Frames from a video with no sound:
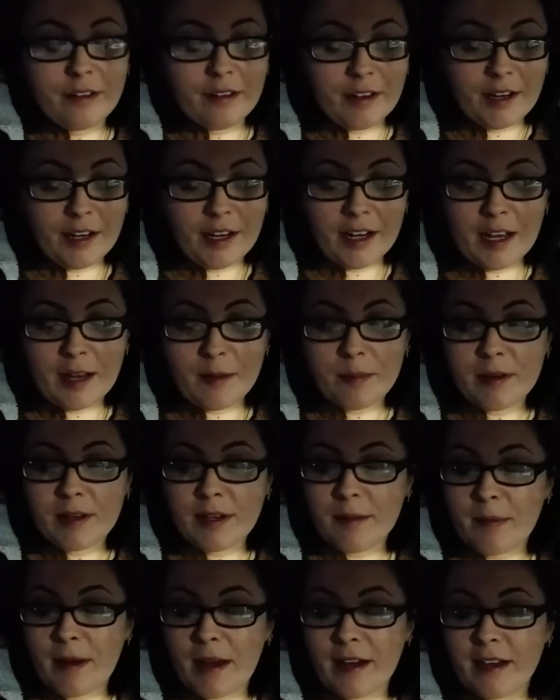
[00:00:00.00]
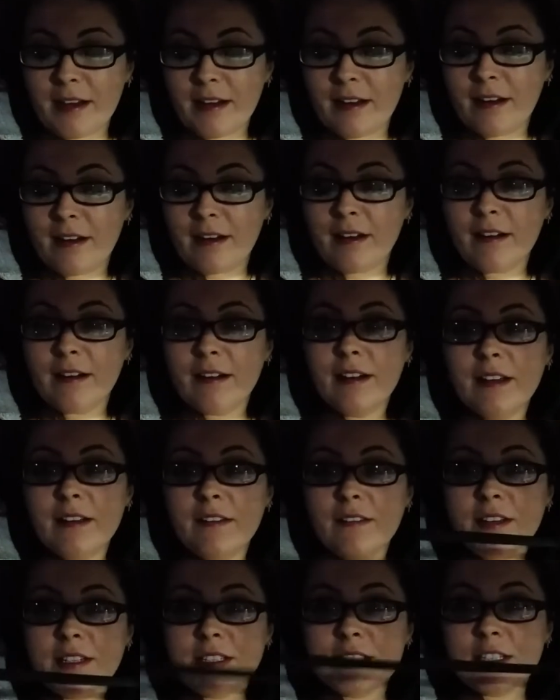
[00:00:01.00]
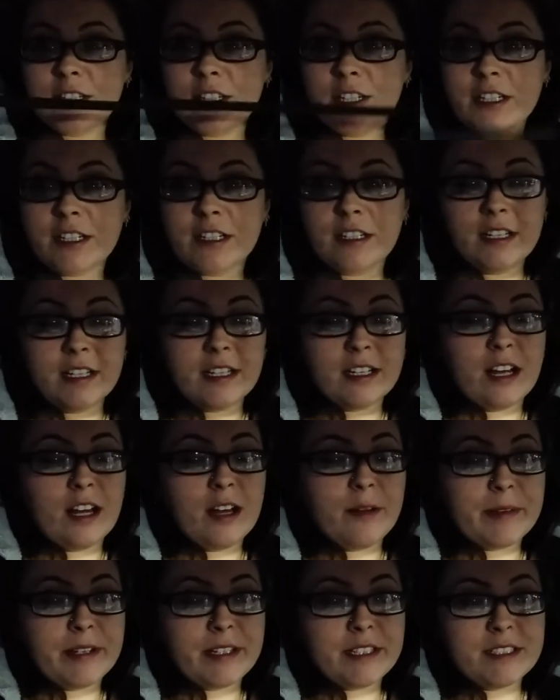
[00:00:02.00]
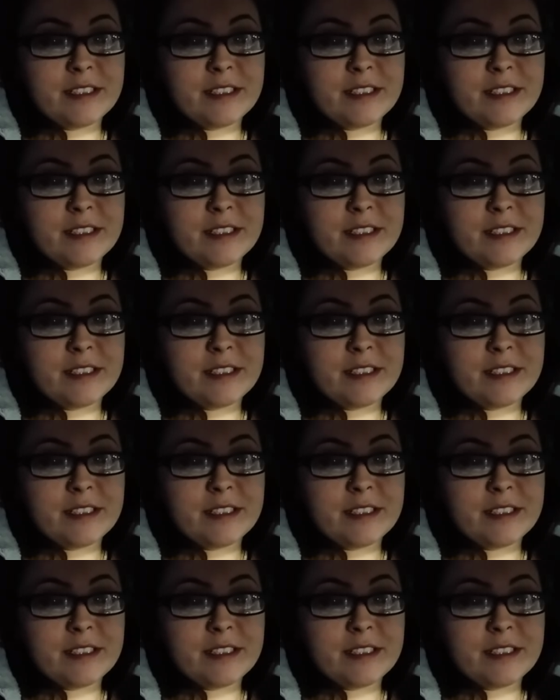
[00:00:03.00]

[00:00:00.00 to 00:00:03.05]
And I gotta put it back in there. This is the hoodie Glenn got me.